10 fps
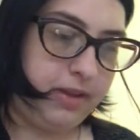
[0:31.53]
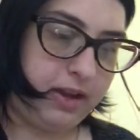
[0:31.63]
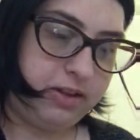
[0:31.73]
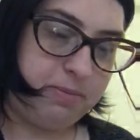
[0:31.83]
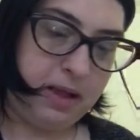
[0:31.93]

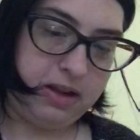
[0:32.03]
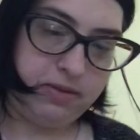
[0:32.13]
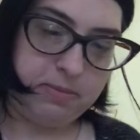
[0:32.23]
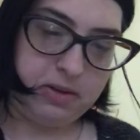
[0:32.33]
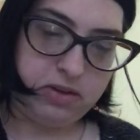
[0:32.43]
It, smell, it
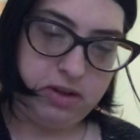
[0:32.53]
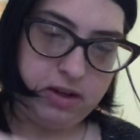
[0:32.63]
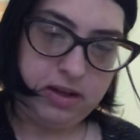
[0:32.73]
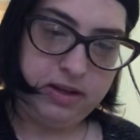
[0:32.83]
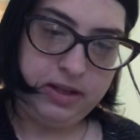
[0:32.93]
smells
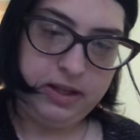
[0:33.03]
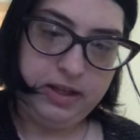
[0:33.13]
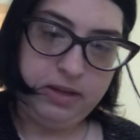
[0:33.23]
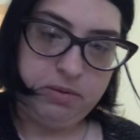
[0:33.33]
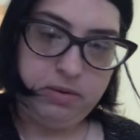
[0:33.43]
good.
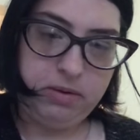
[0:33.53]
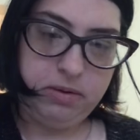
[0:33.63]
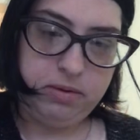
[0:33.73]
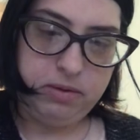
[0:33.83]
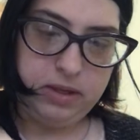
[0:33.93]

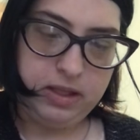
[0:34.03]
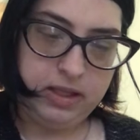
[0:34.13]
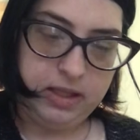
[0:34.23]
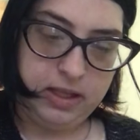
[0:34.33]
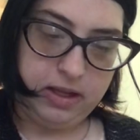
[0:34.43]
Woohoo.
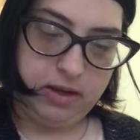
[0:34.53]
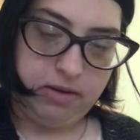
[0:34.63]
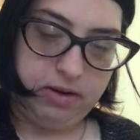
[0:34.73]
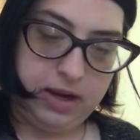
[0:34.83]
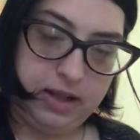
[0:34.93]

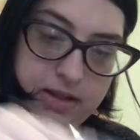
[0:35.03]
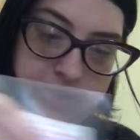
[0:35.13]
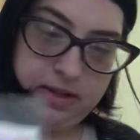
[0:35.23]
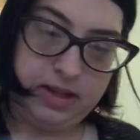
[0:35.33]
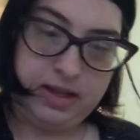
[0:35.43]
All right, let's
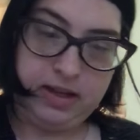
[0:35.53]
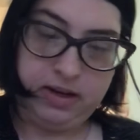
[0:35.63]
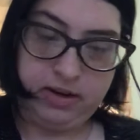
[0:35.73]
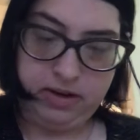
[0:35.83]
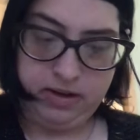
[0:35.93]
see
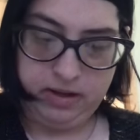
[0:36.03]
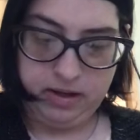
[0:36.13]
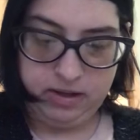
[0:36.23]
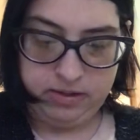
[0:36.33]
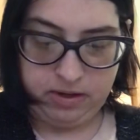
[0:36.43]
here.
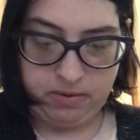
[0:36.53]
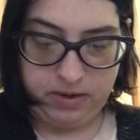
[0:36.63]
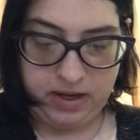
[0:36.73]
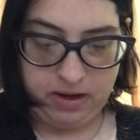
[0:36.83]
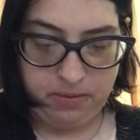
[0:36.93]
So
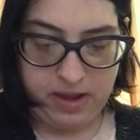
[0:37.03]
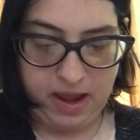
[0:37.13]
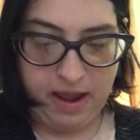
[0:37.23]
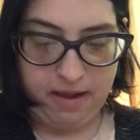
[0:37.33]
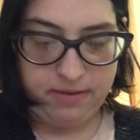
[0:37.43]
here we
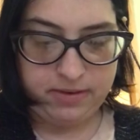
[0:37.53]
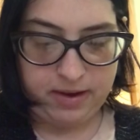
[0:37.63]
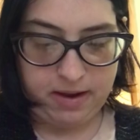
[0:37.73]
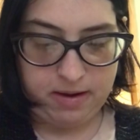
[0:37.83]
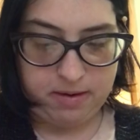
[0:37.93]
have
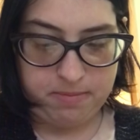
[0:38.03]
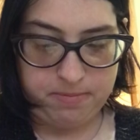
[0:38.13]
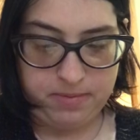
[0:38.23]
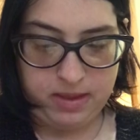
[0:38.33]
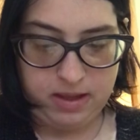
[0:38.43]
some